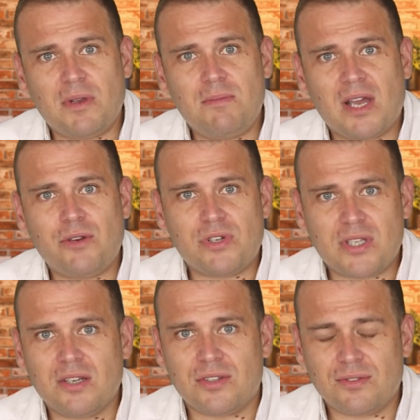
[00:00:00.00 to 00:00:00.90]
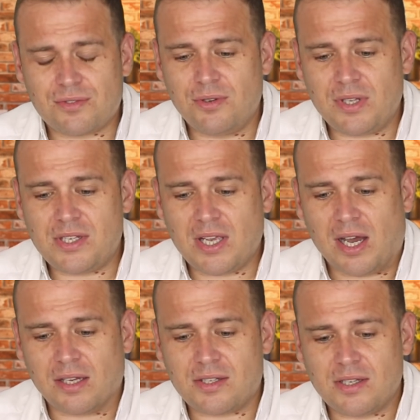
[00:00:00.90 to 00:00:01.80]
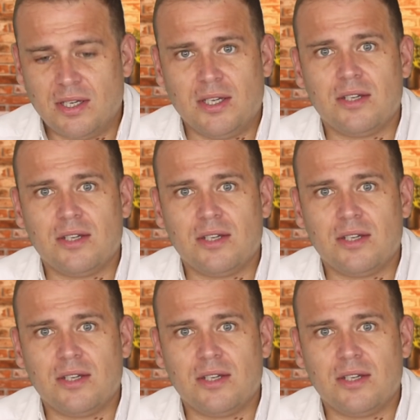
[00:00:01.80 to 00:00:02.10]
been made redundant through these cuts,